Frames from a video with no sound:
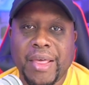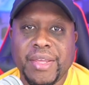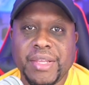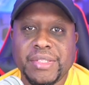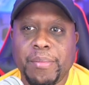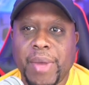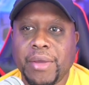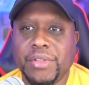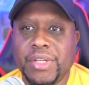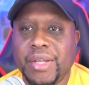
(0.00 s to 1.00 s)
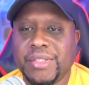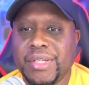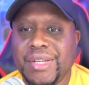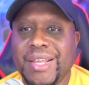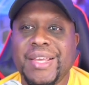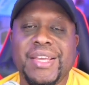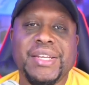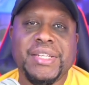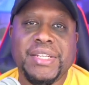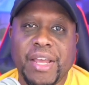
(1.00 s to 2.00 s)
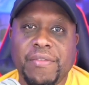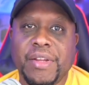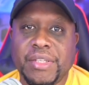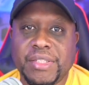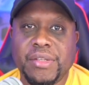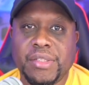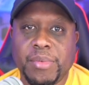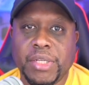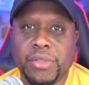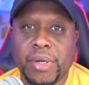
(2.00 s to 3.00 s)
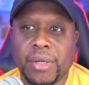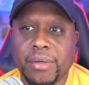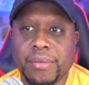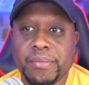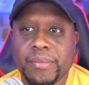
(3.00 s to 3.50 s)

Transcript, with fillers: this, and Michael Johnson definitely seems to be triggered,